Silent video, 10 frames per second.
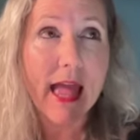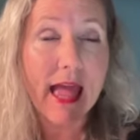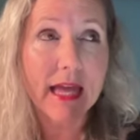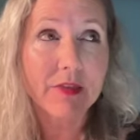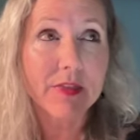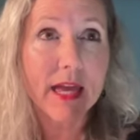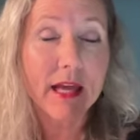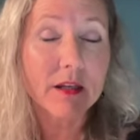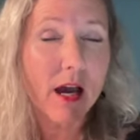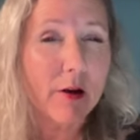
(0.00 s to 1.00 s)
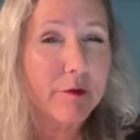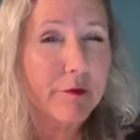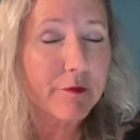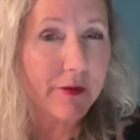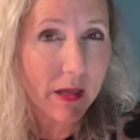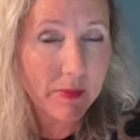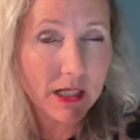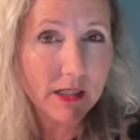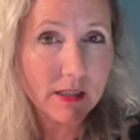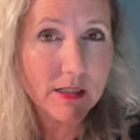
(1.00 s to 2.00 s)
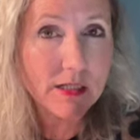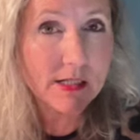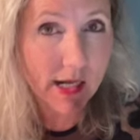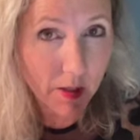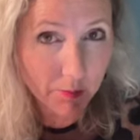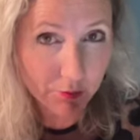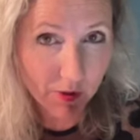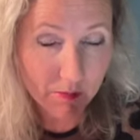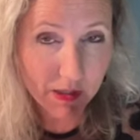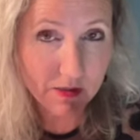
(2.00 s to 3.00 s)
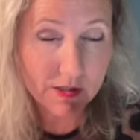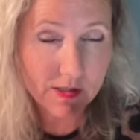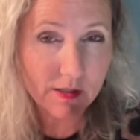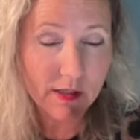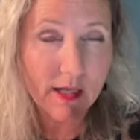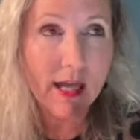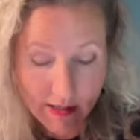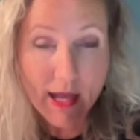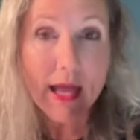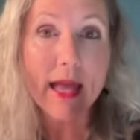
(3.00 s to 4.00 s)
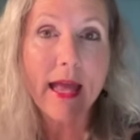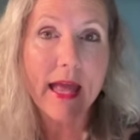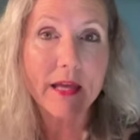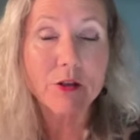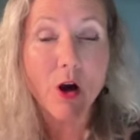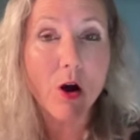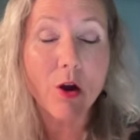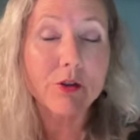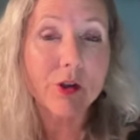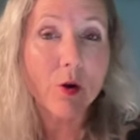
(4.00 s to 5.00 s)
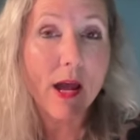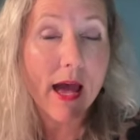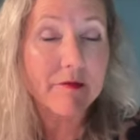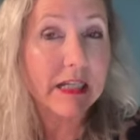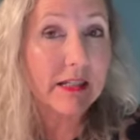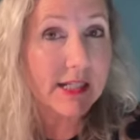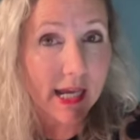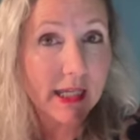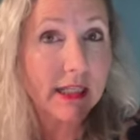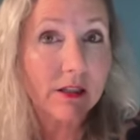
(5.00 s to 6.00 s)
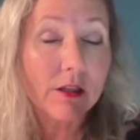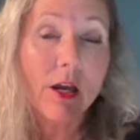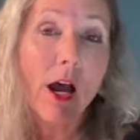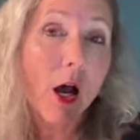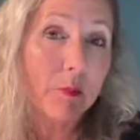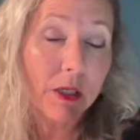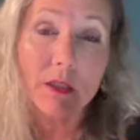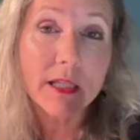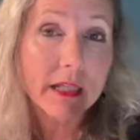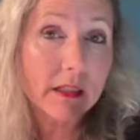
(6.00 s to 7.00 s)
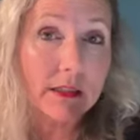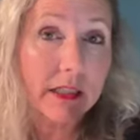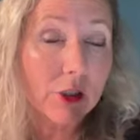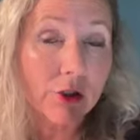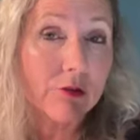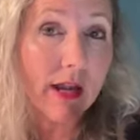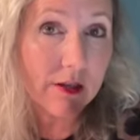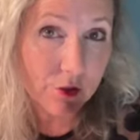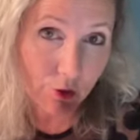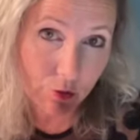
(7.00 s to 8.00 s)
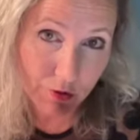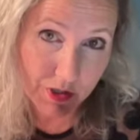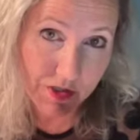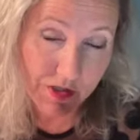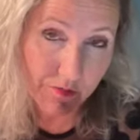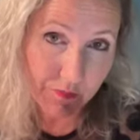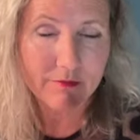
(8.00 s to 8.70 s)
and then a feminine temperament, and also having taken a politically correct course.